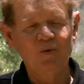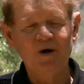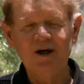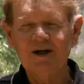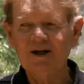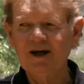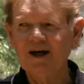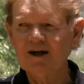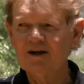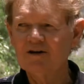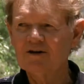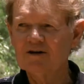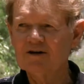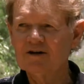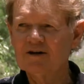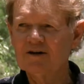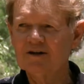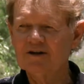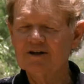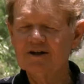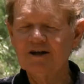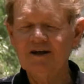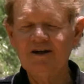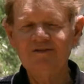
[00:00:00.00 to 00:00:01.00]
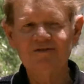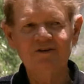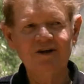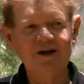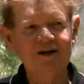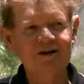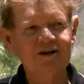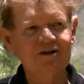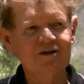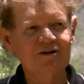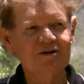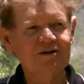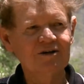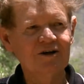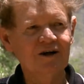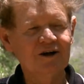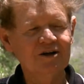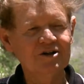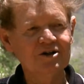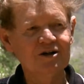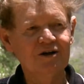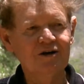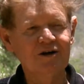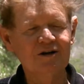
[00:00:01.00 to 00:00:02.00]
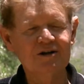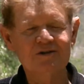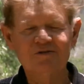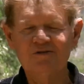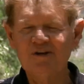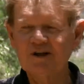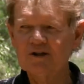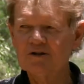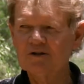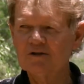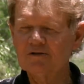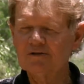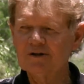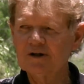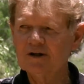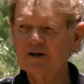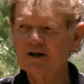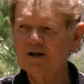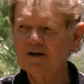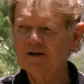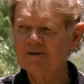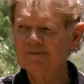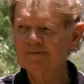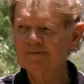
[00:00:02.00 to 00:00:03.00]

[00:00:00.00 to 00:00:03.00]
went and had a look on the TV and it looked like science fiction, really.